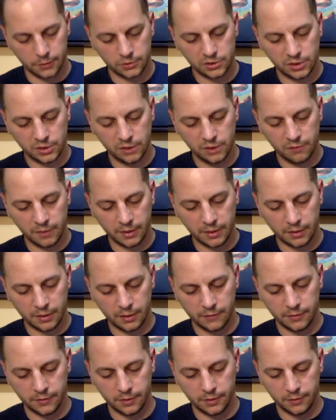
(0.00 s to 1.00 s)
Steve
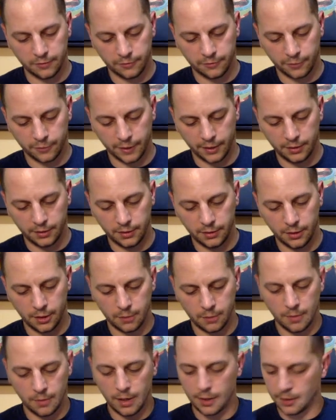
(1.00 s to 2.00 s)
McNiven and Frank the
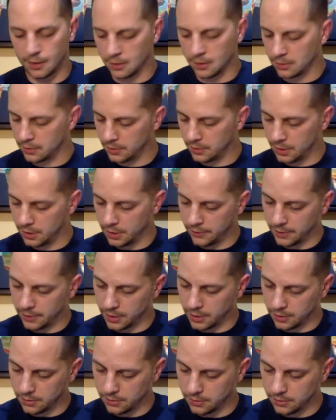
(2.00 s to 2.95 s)
Armada. There we go.